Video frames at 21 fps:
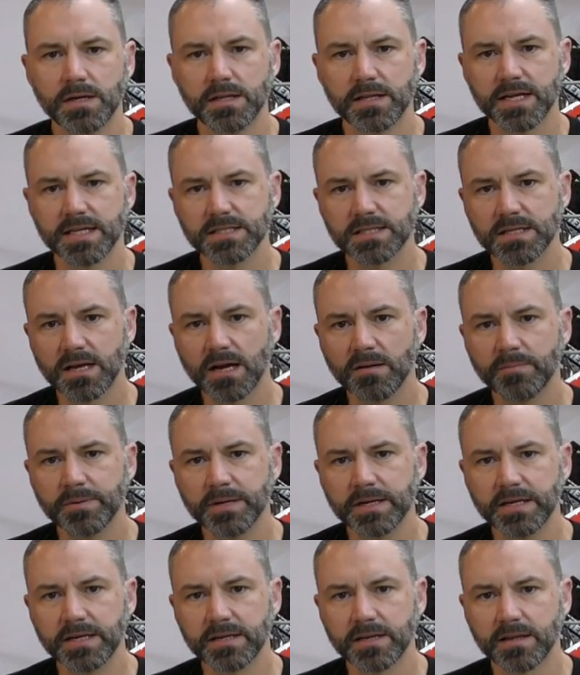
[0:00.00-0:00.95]
That's a
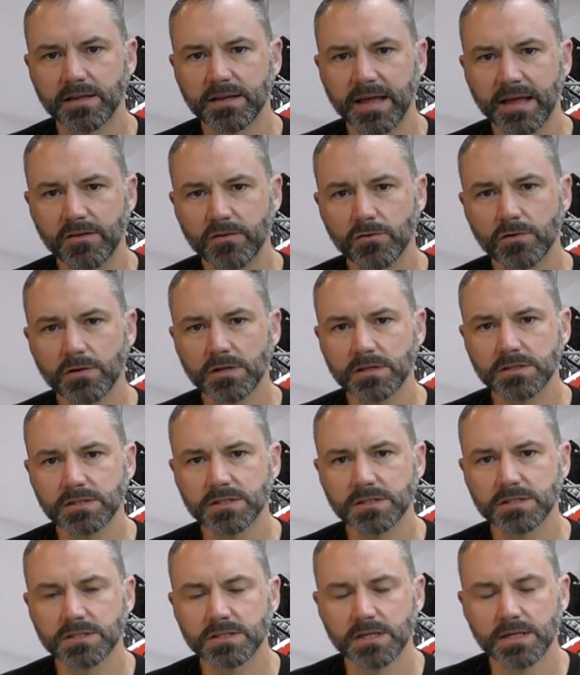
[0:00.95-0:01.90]
company in the
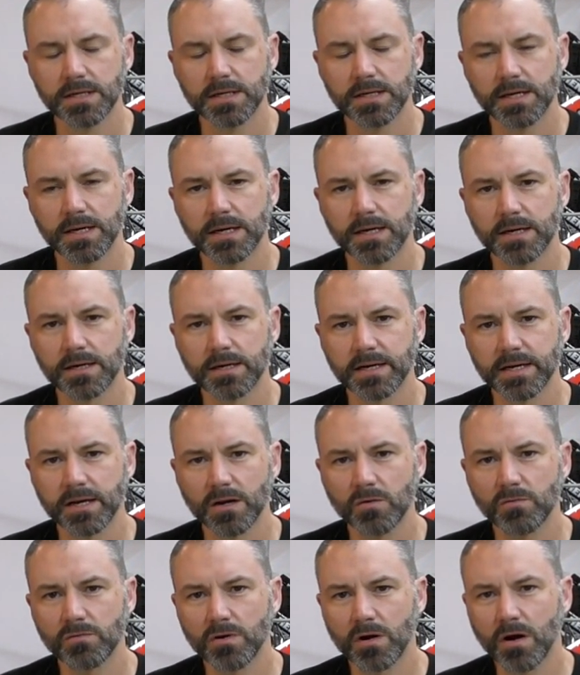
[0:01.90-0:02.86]
Netherlands, and
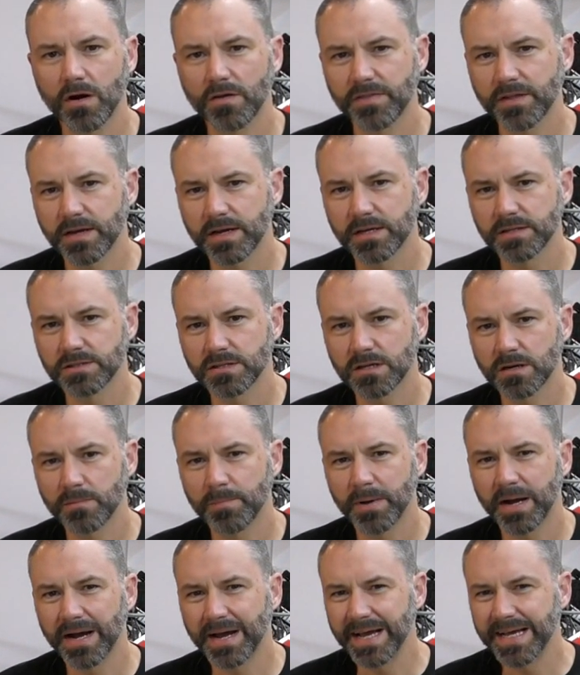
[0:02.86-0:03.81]
overall, I think it took
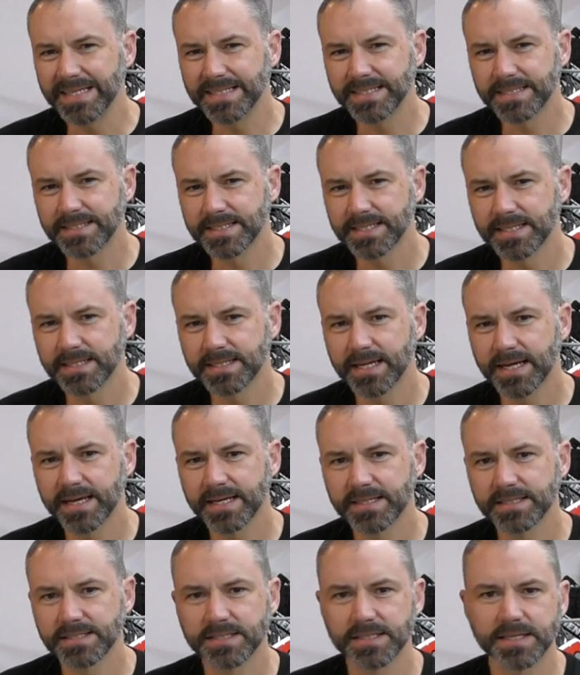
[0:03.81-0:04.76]
about 8 to 10
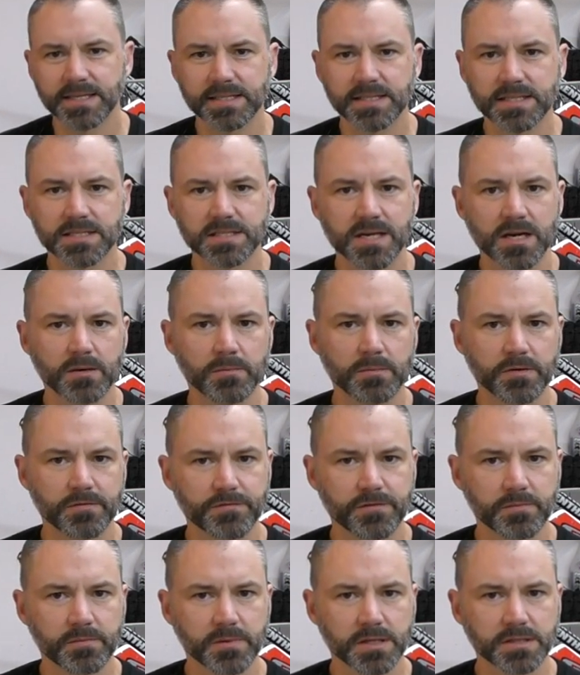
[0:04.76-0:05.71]
days to get this helmet
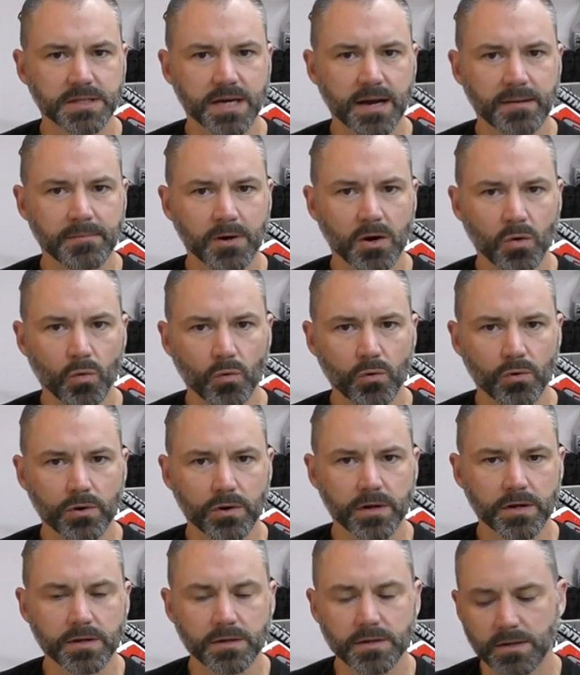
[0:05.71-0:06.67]
from the time I
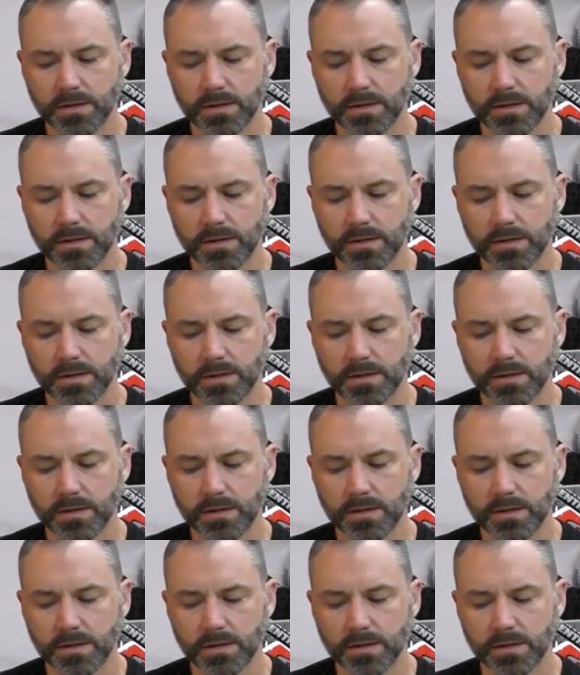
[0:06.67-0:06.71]
ordered it.